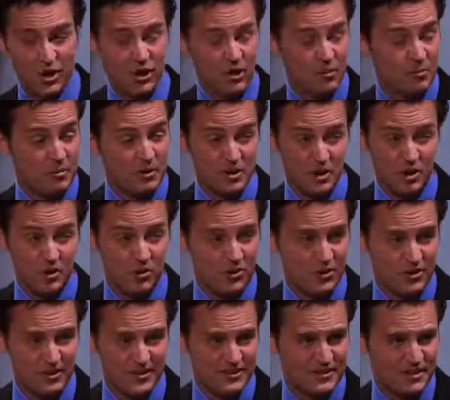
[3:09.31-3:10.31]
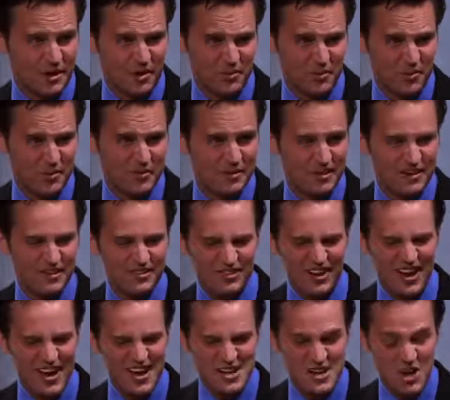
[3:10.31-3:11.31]
No, no, but don't worry, don't worry,
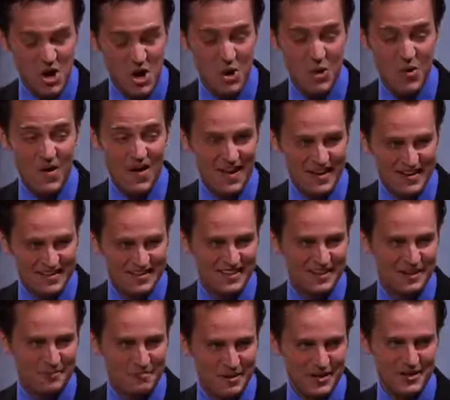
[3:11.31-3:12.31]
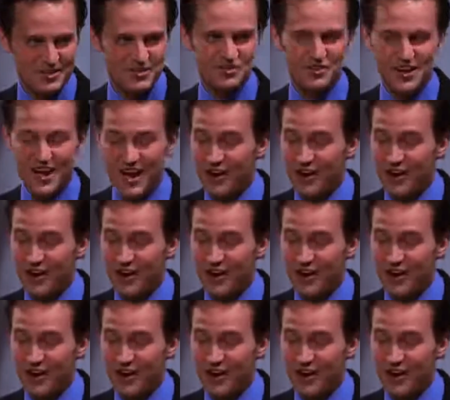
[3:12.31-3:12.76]
because I know how to take a picture